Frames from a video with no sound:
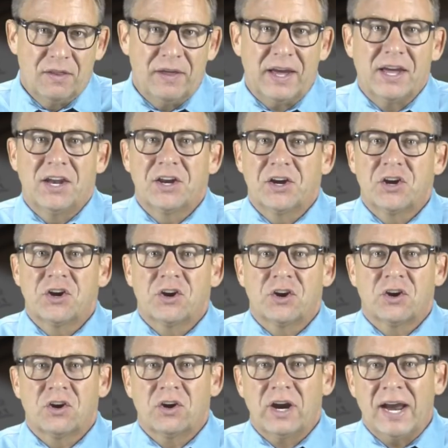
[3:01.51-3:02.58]
They can
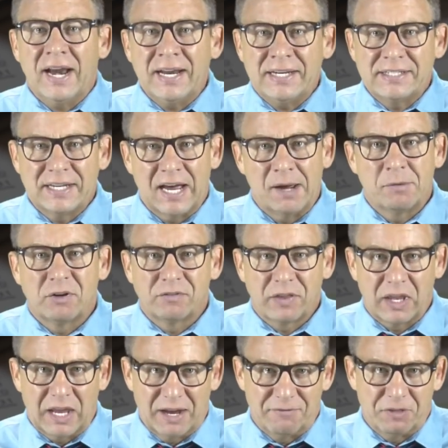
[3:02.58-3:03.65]
occur any time over the
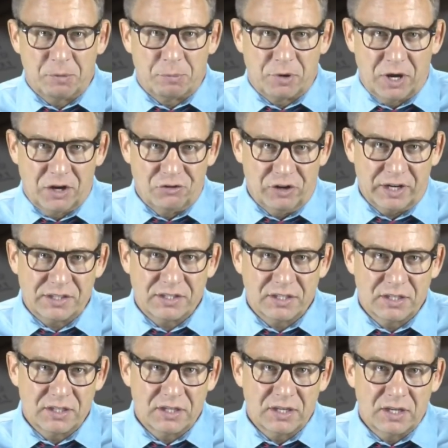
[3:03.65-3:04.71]
life of the project.
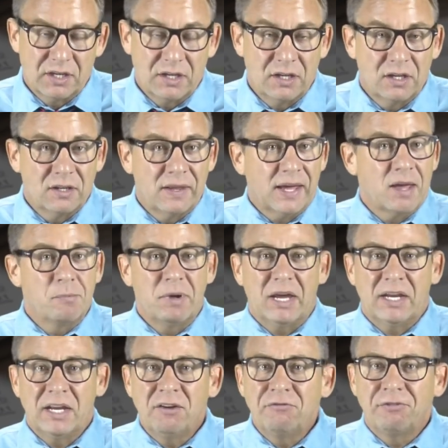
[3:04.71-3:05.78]
They can be
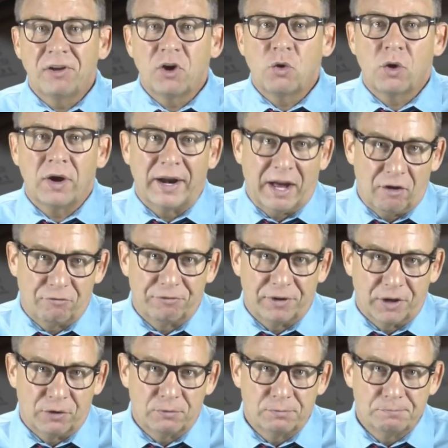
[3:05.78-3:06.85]
an inflow or an
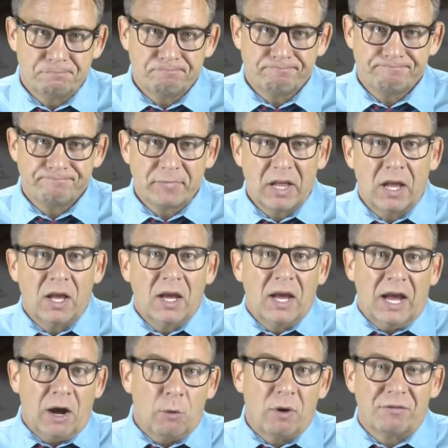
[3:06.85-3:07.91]
outflow.
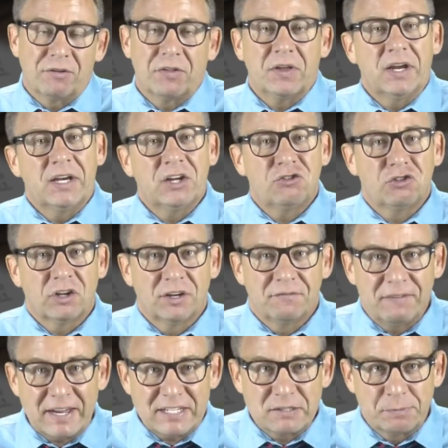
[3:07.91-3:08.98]
However, the initial
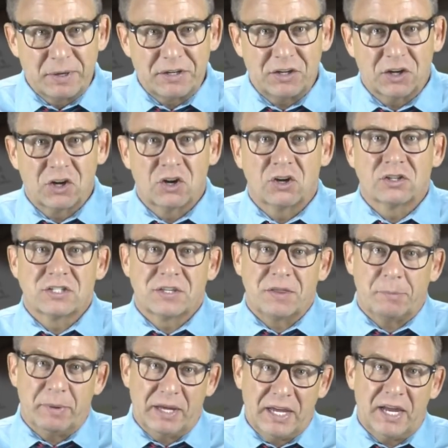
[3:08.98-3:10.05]
investment occurs at the
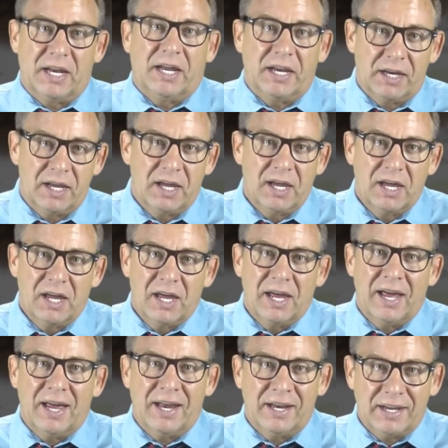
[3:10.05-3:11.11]
beginning,
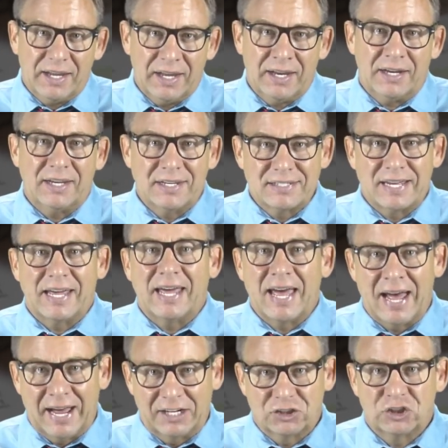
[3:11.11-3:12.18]
and it is a
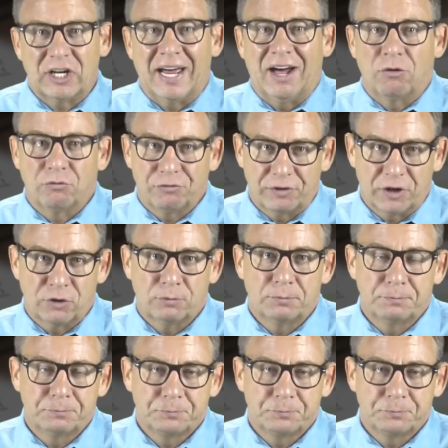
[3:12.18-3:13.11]
cash outflow.